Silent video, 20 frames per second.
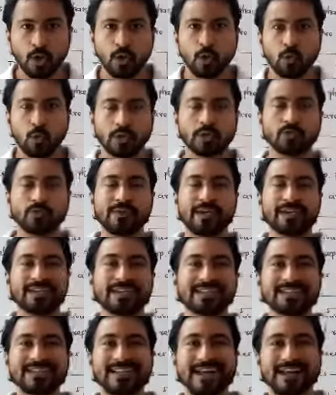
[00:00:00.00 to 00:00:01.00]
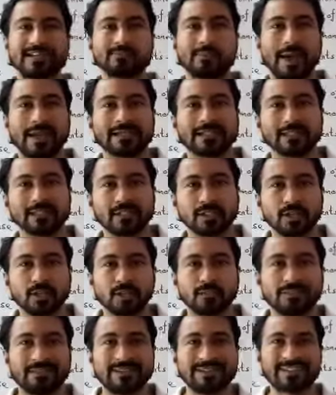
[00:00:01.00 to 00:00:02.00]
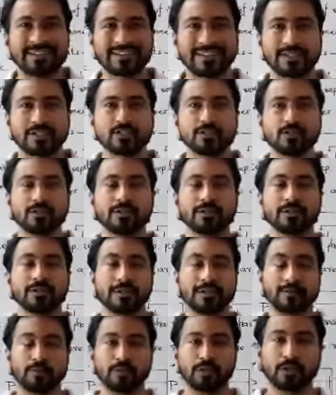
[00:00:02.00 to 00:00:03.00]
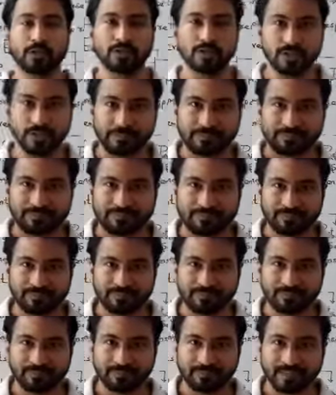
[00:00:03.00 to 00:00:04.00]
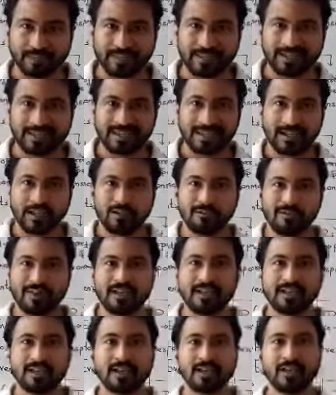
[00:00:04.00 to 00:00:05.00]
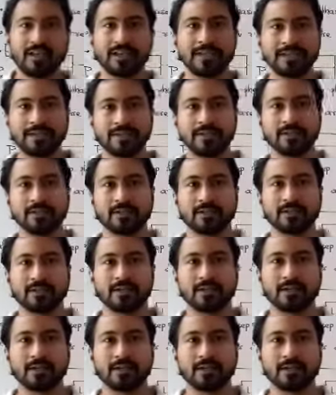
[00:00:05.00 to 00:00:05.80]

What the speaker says: what do we understand by the term sexual reproduction? Well, here